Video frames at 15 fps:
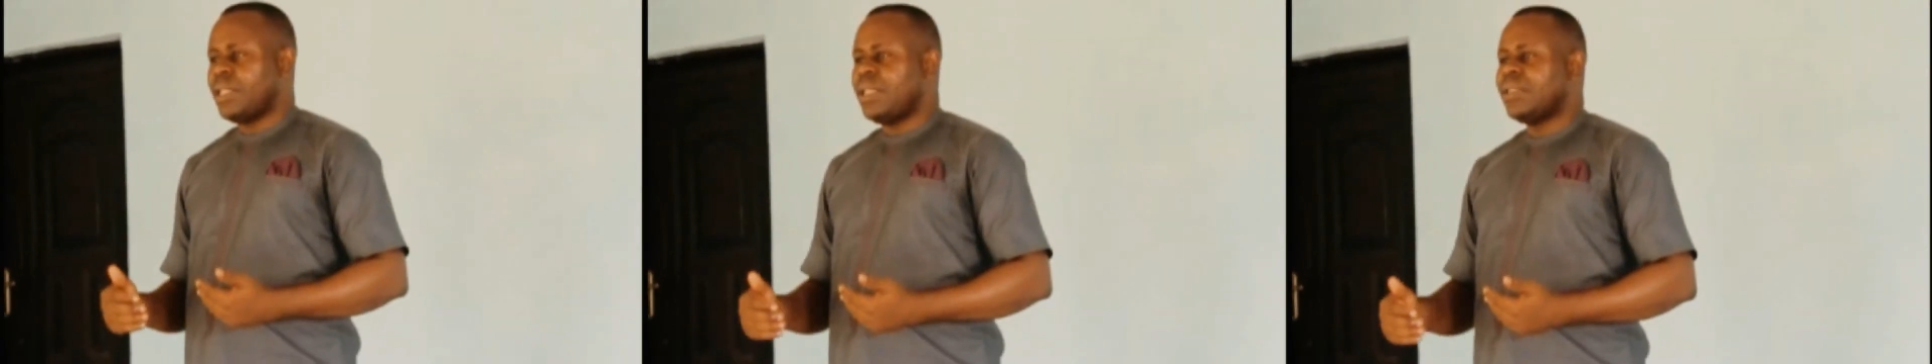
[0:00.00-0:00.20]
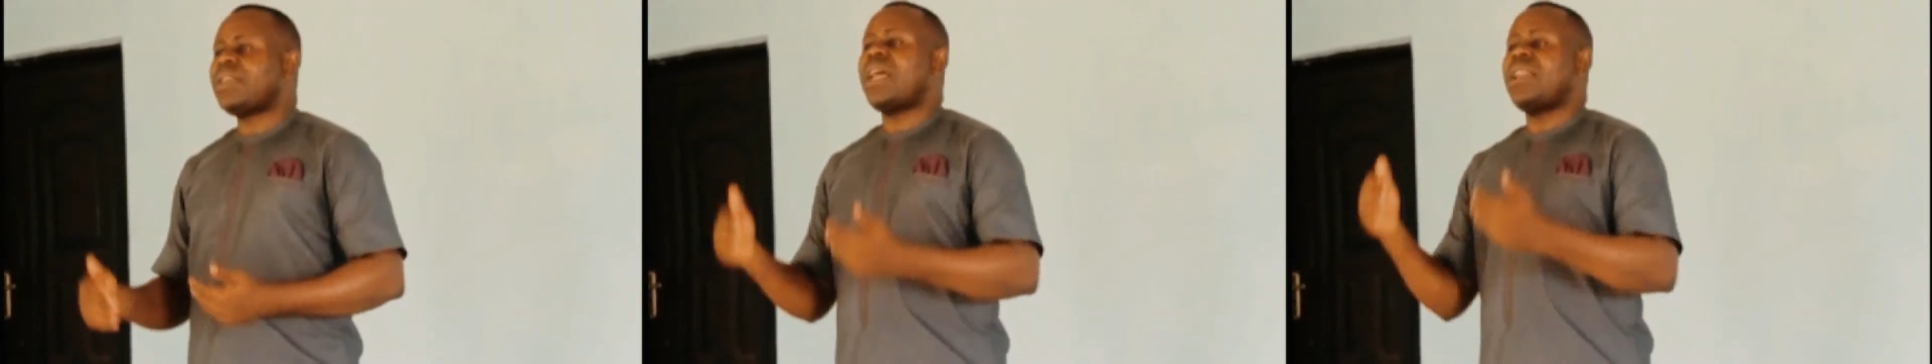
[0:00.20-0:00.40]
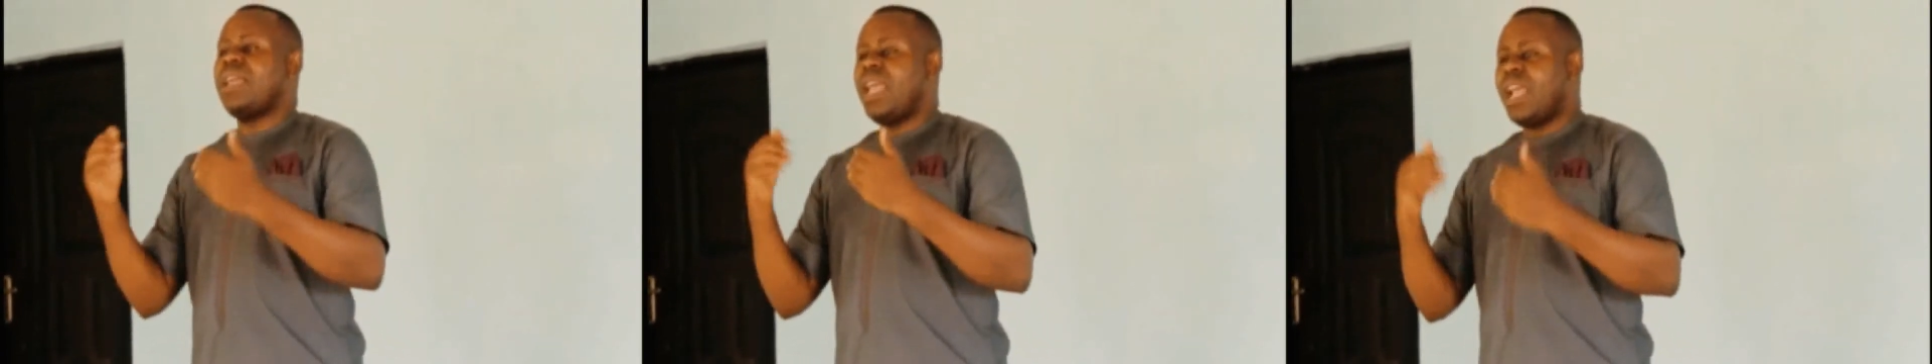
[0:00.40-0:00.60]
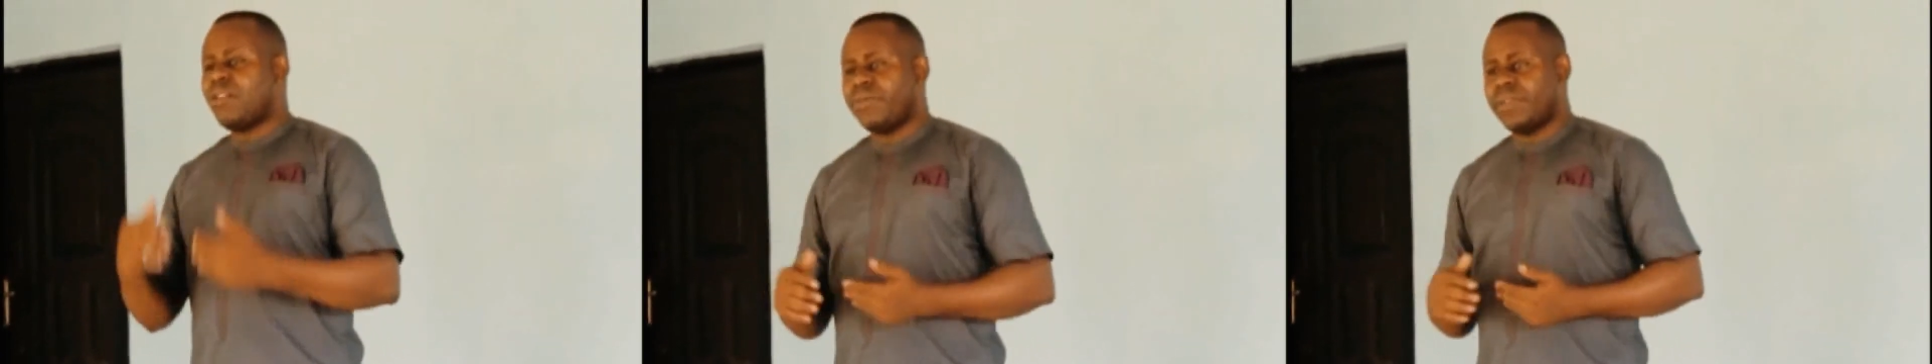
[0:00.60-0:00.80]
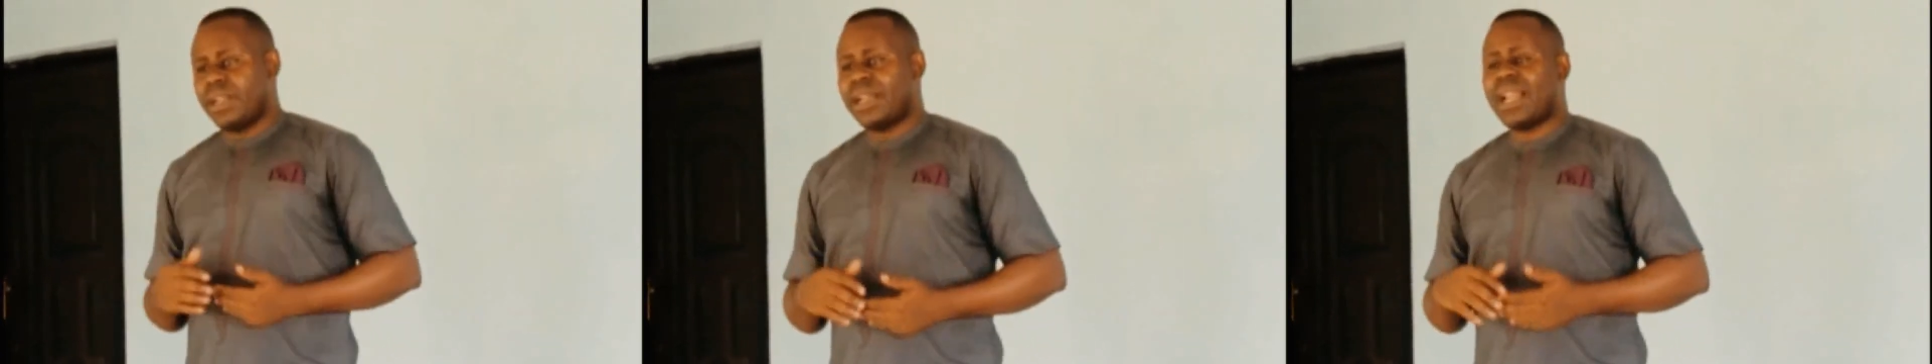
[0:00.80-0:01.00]
Then at the end
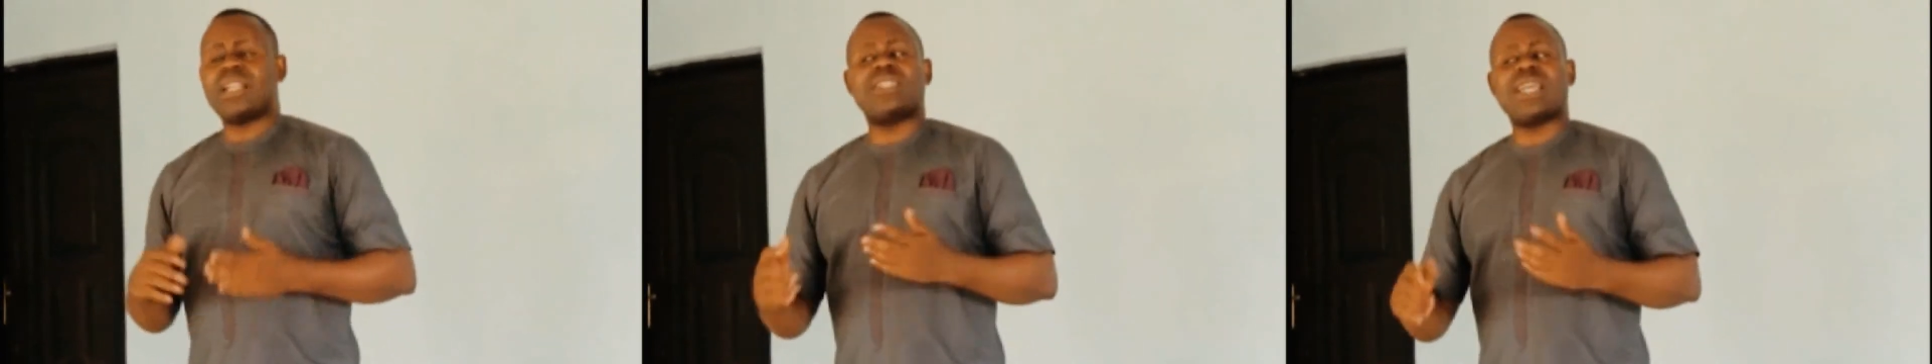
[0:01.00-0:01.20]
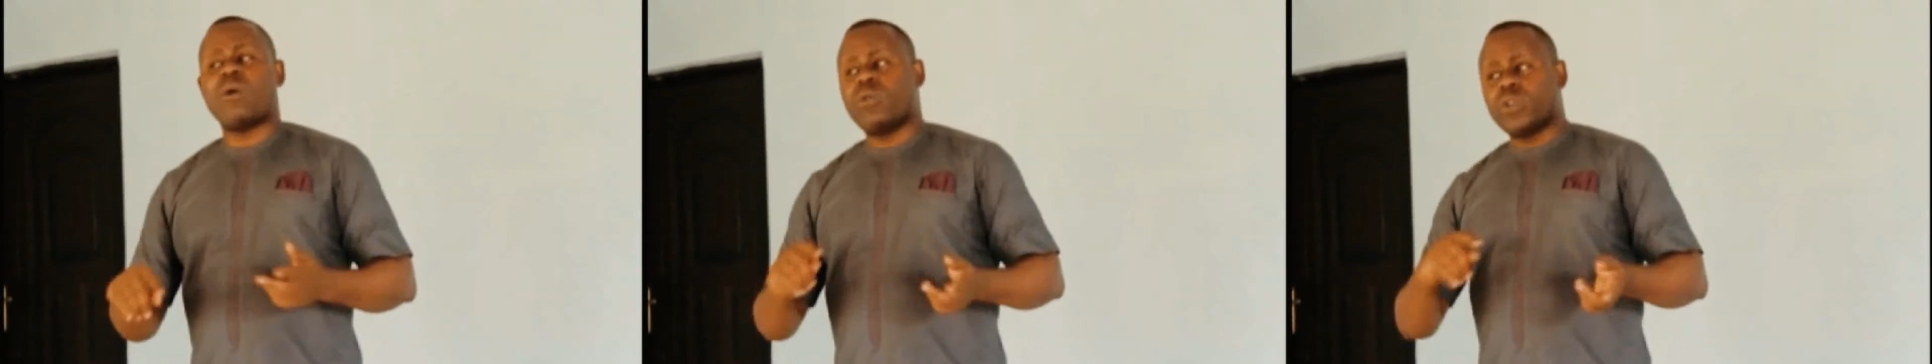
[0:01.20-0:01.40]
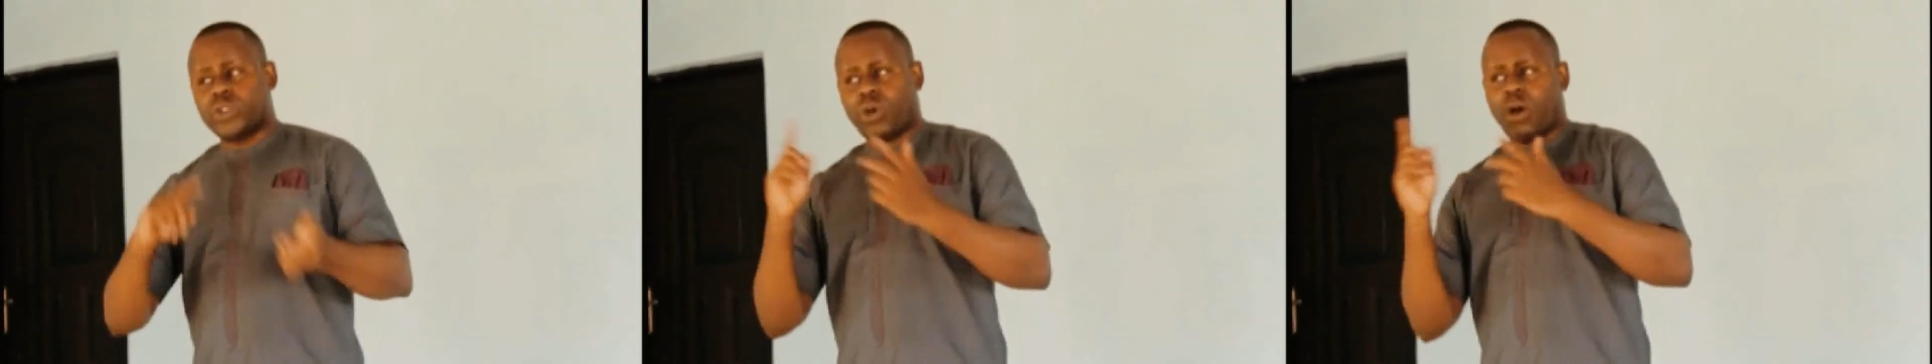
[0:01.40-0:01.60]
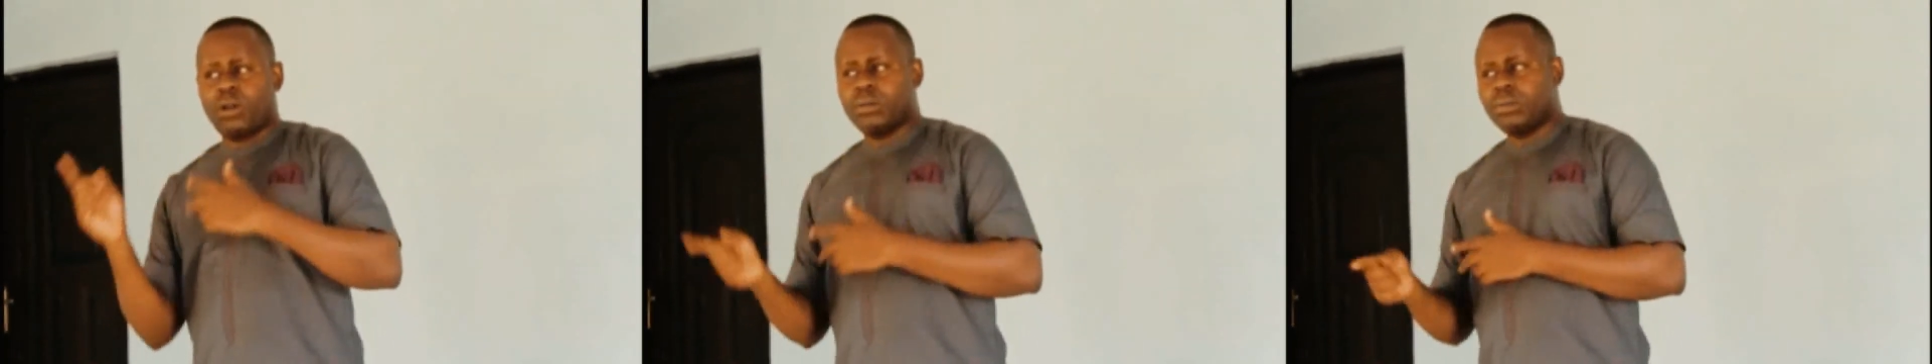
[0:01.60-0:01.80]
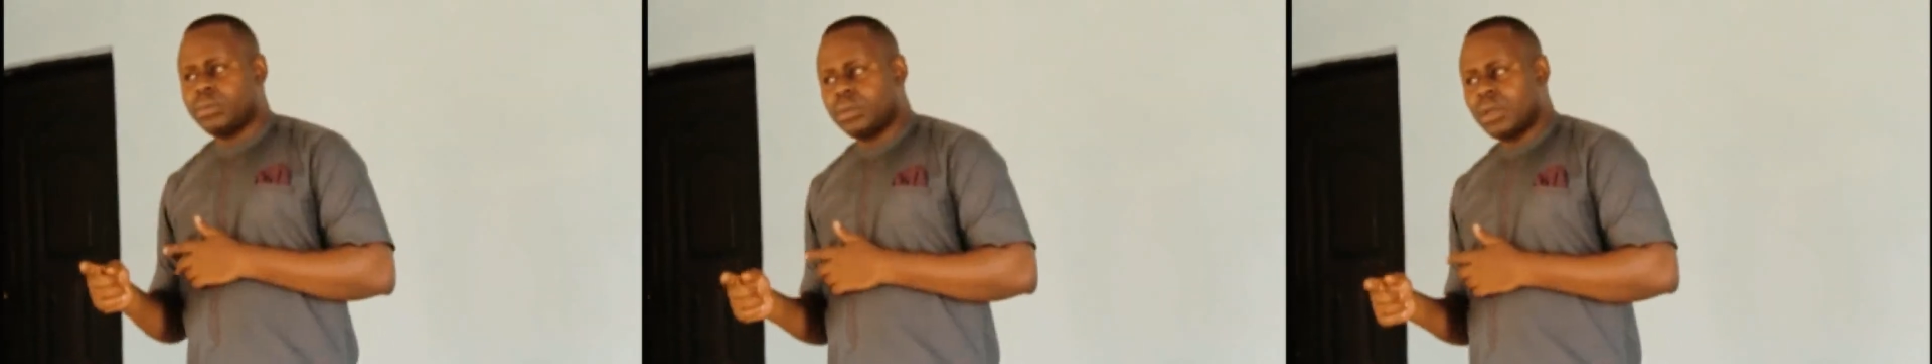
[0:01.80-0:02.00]
of the day, that child will
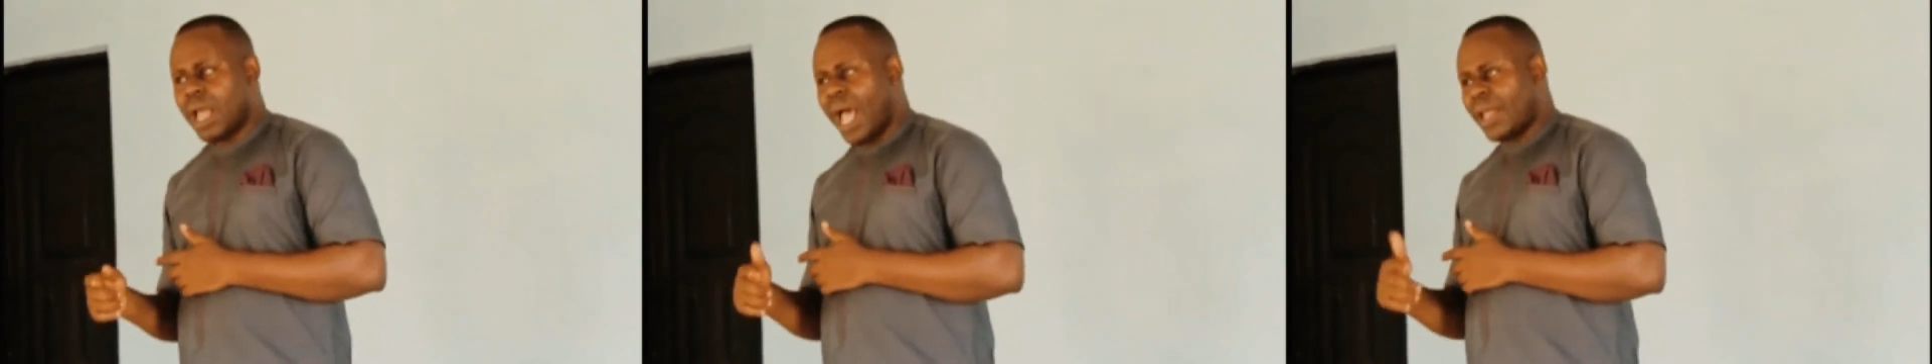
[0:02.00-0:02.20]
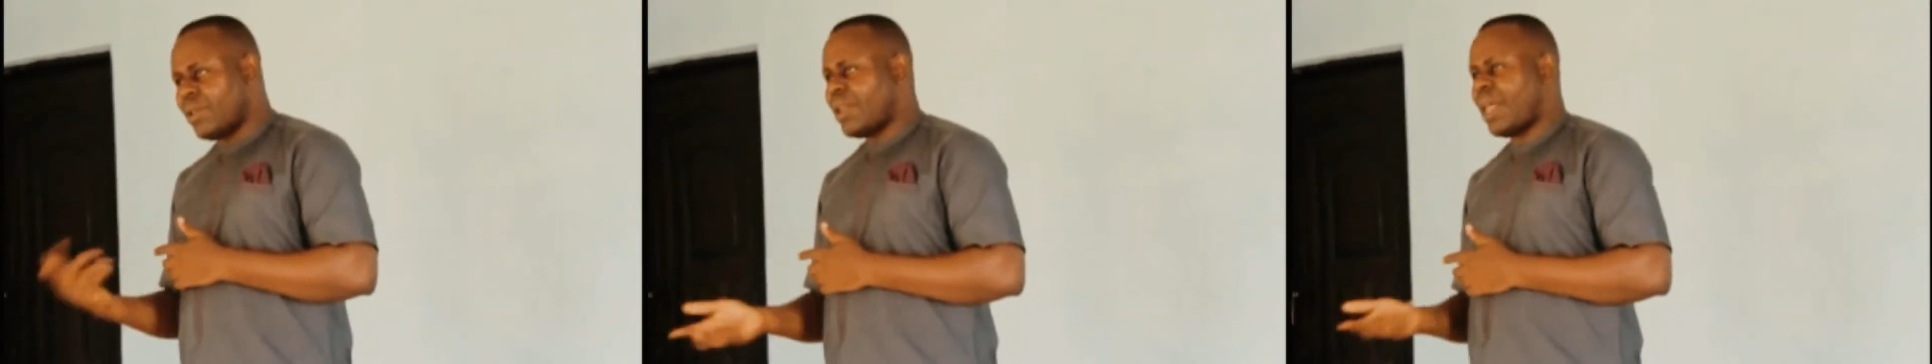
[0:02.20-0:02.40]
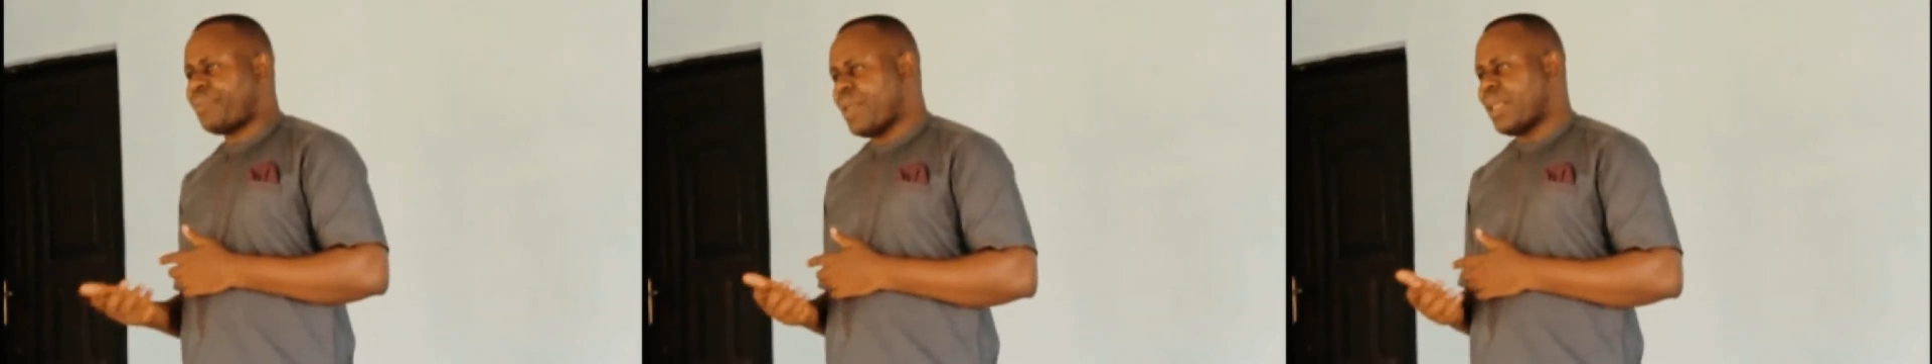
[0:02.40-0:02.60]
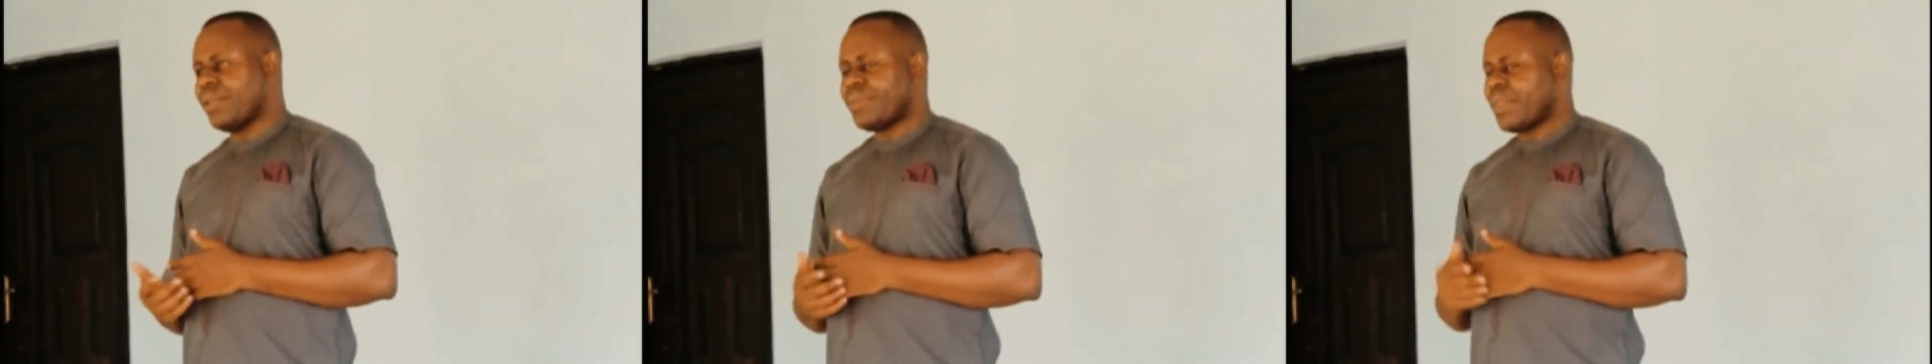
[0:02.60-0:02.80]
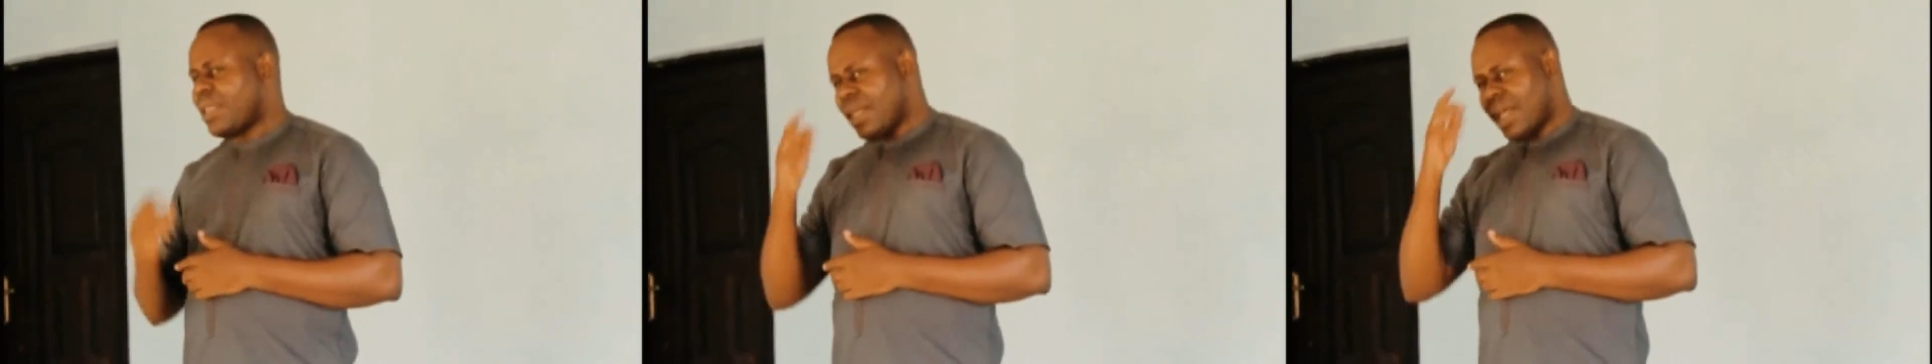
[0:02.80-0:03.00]
turn another thing.